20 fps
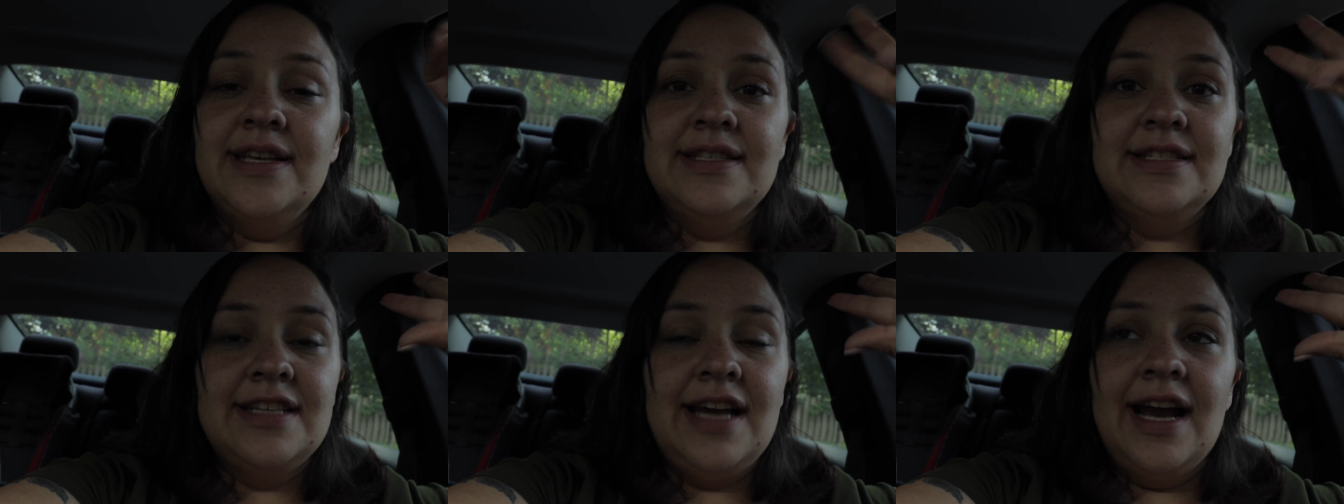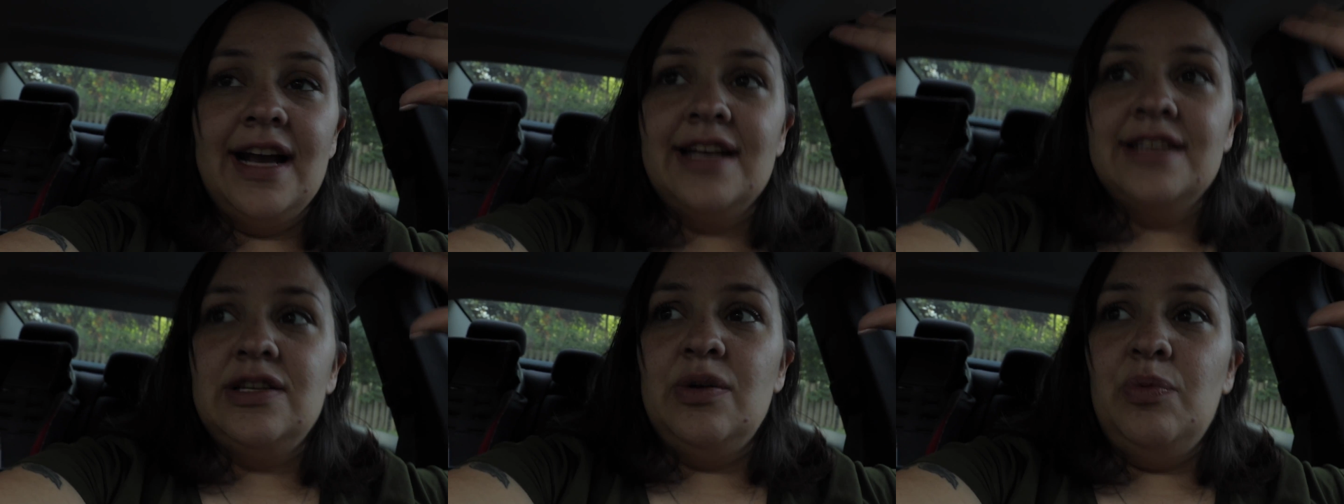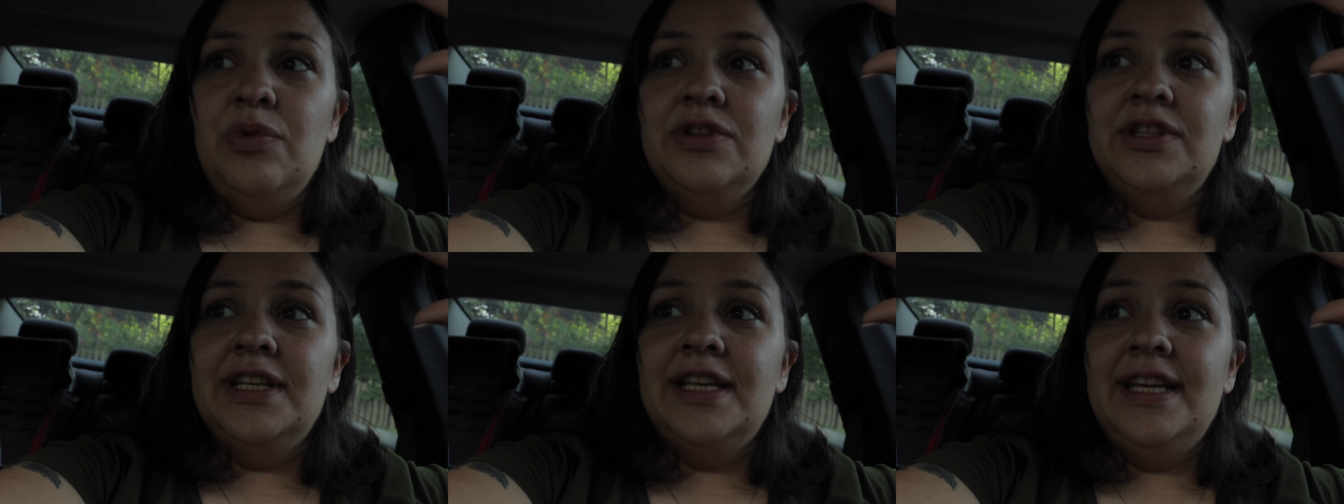Zach is
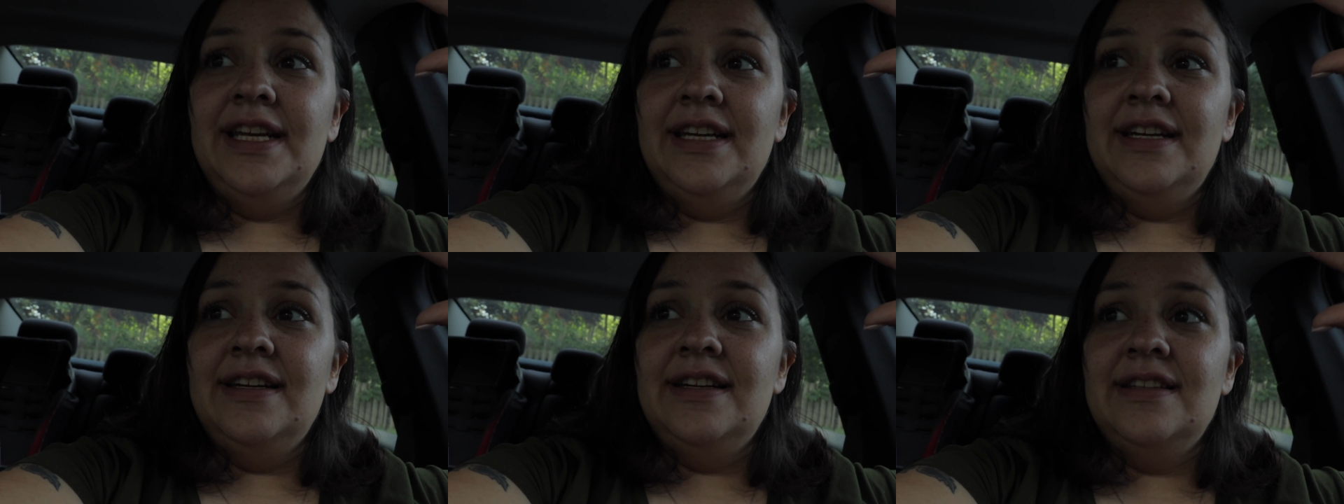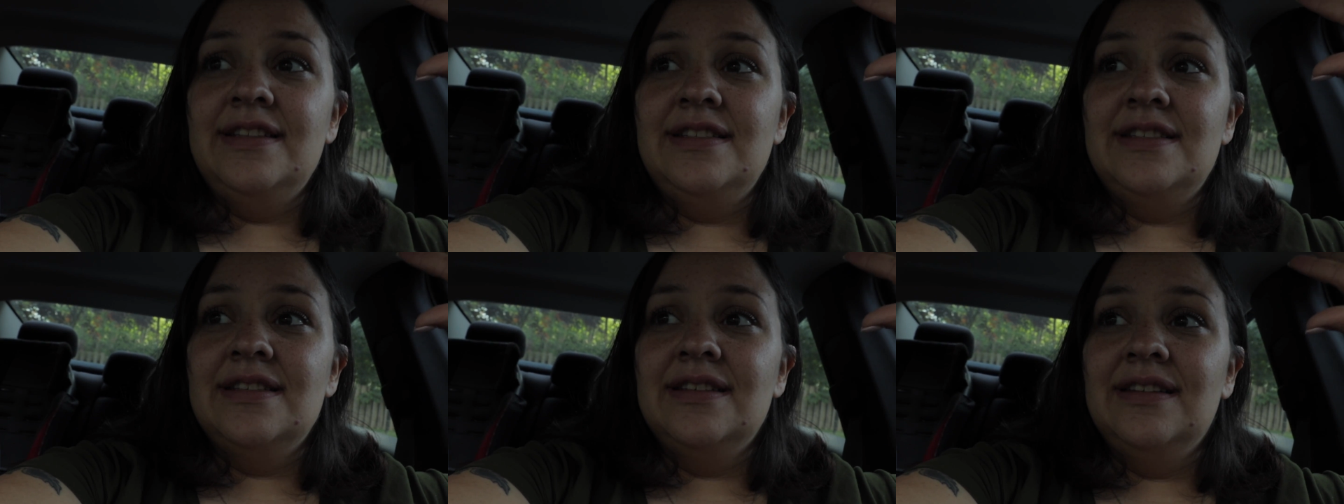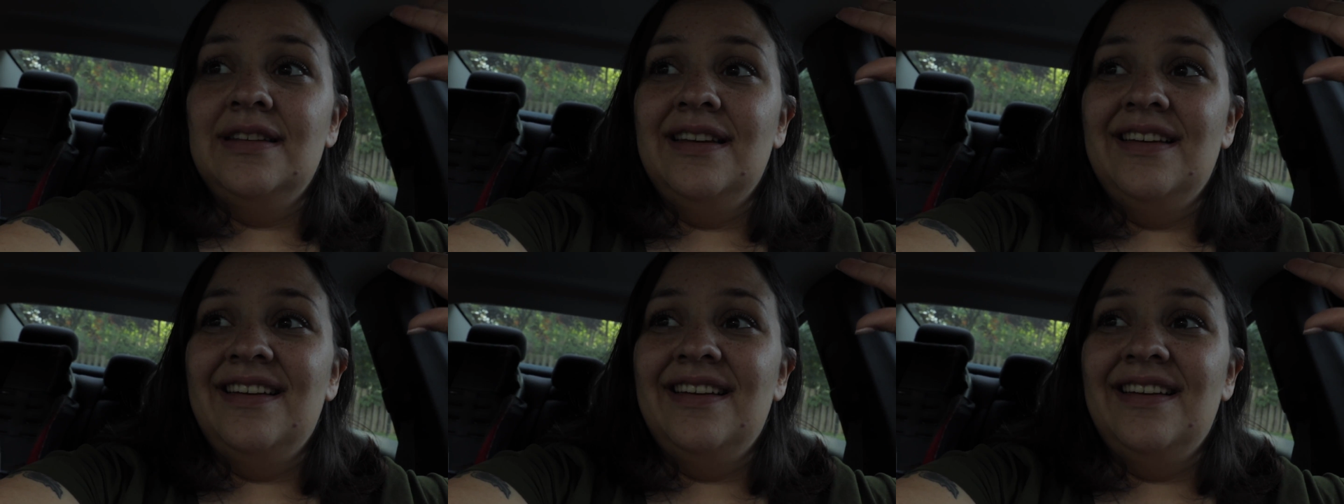home with the kids.